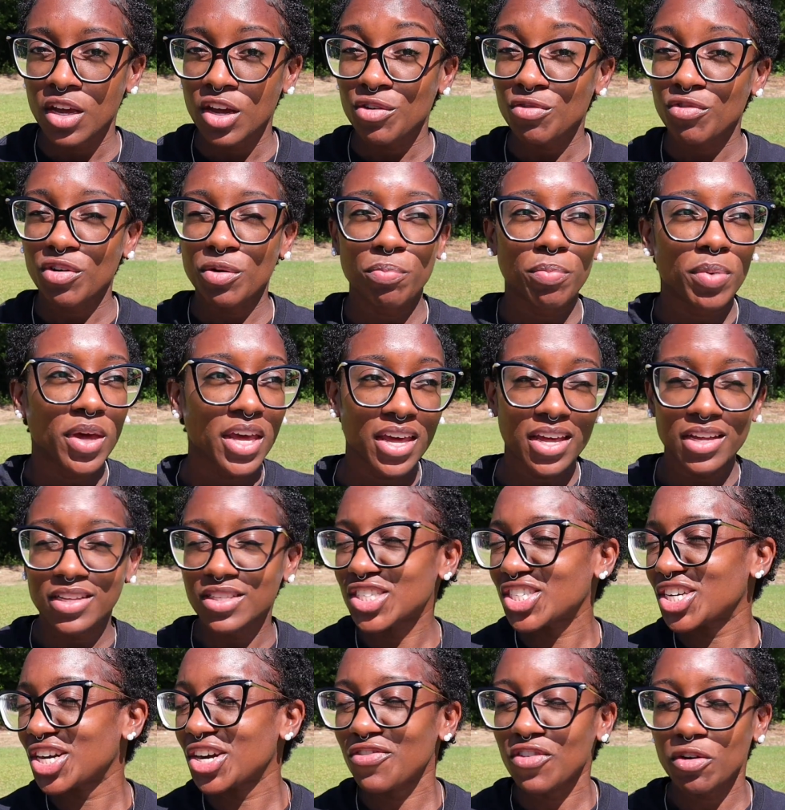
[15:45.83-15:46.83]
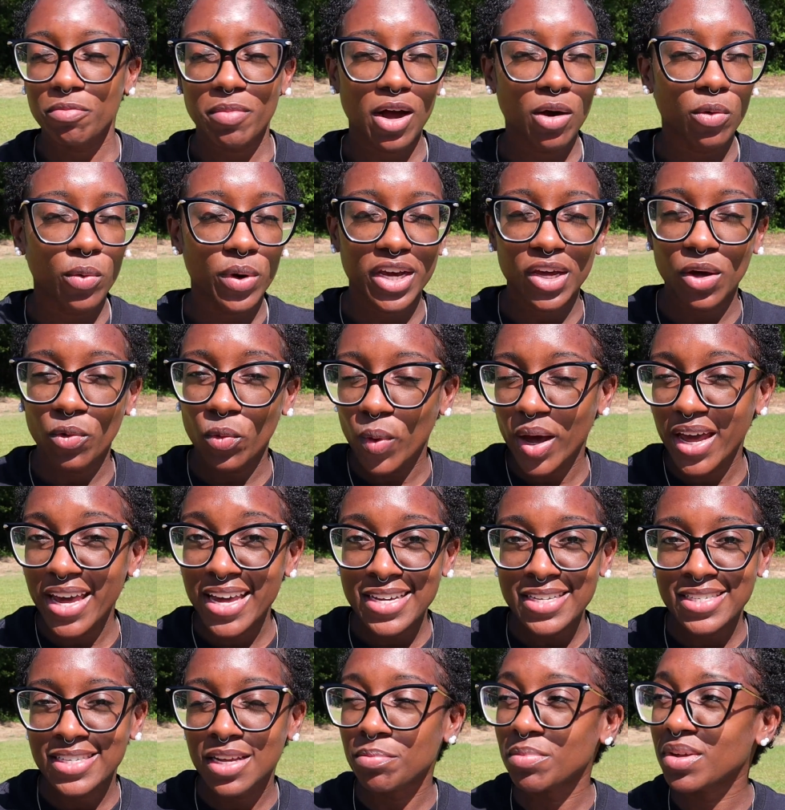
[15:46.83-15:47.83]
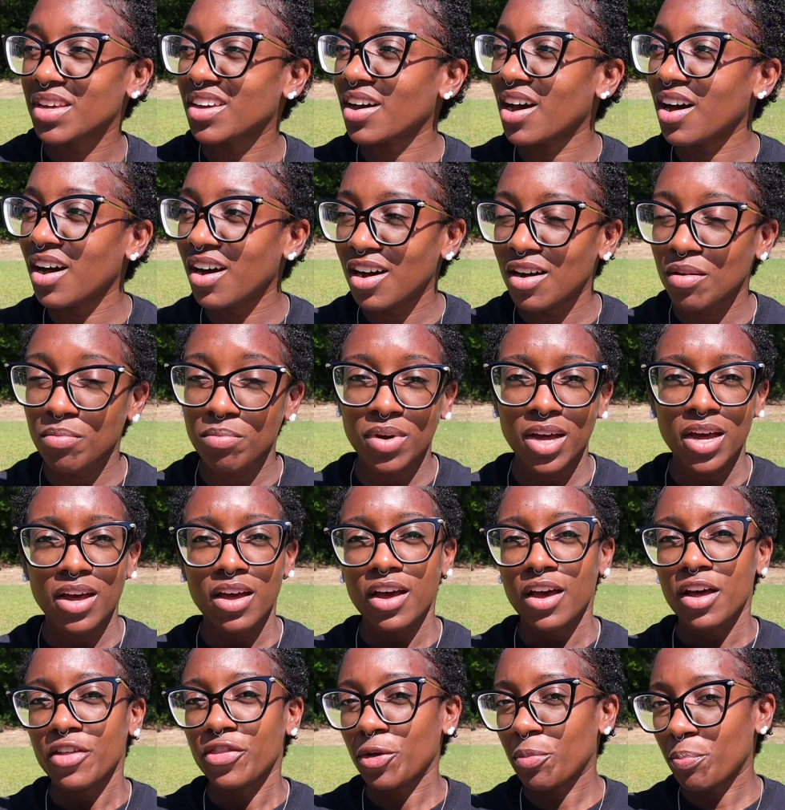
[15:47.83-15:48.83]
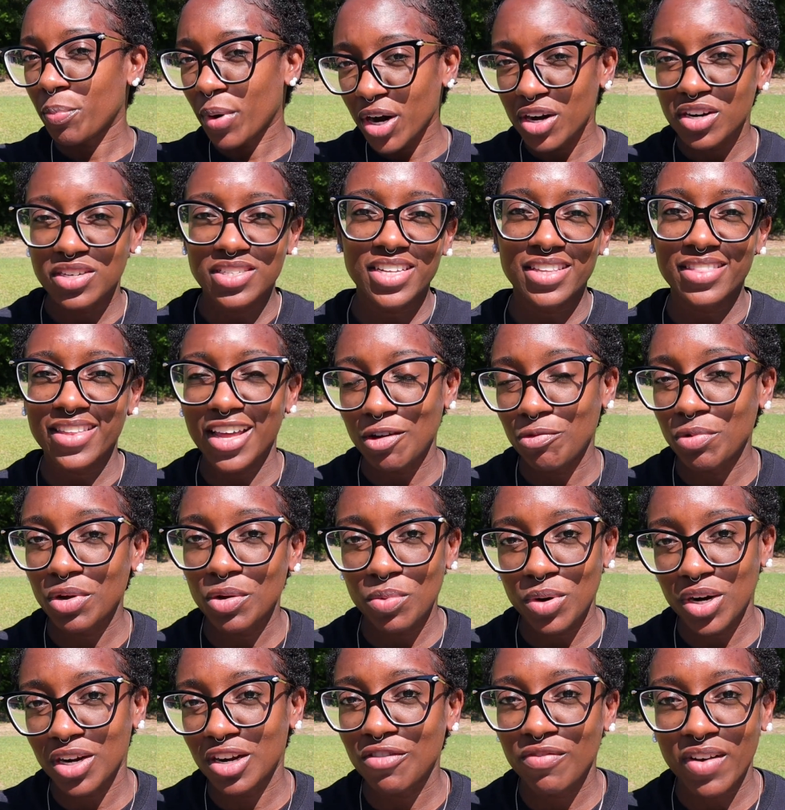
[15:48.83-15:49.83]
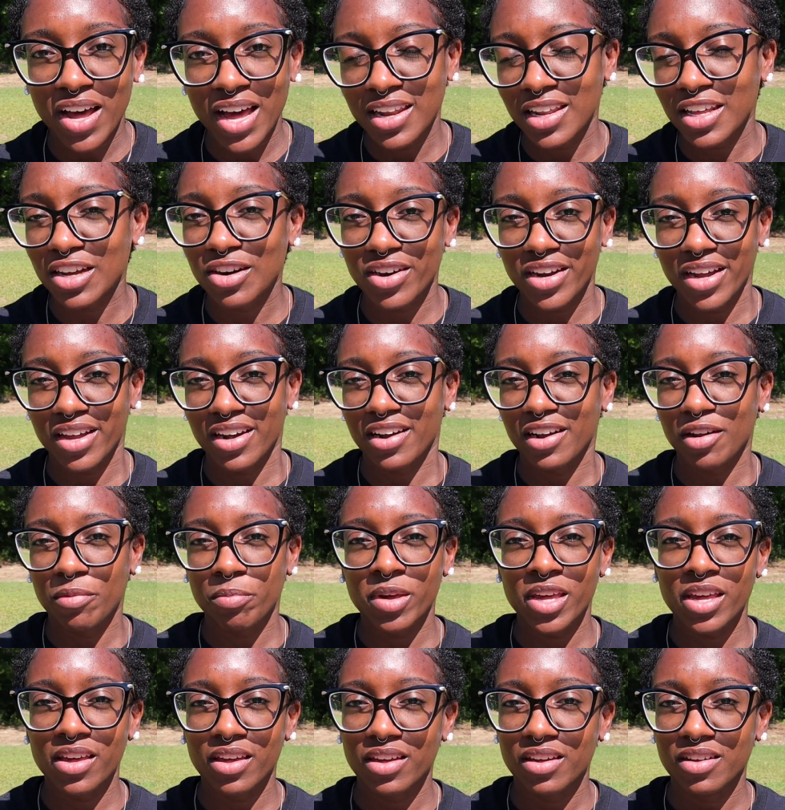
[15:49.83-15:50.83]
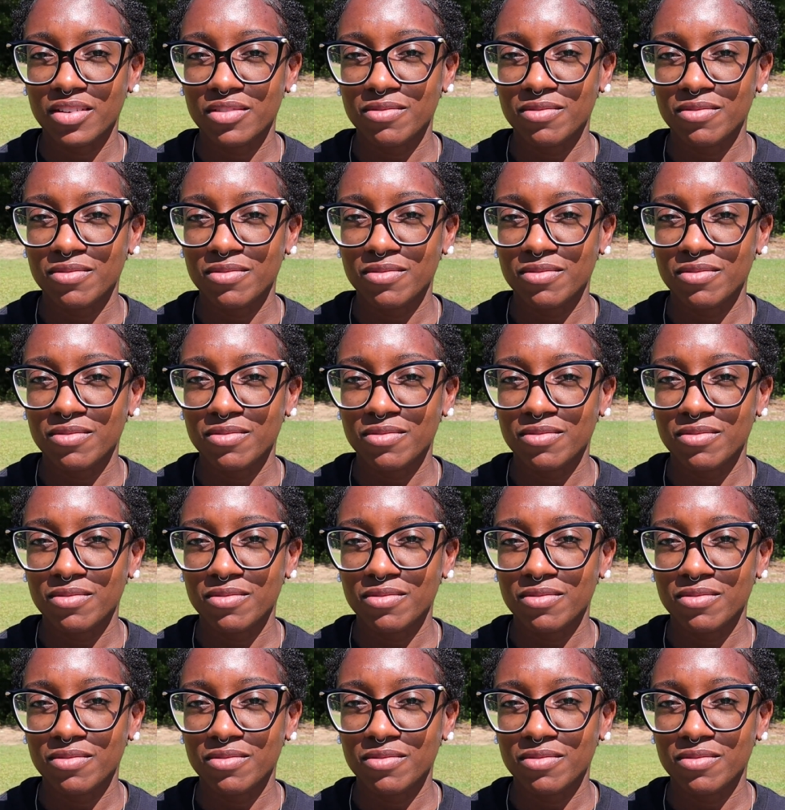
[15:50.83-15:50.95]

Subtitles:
repent, turn from our wicked ways, and become the person that we were divinely created to be.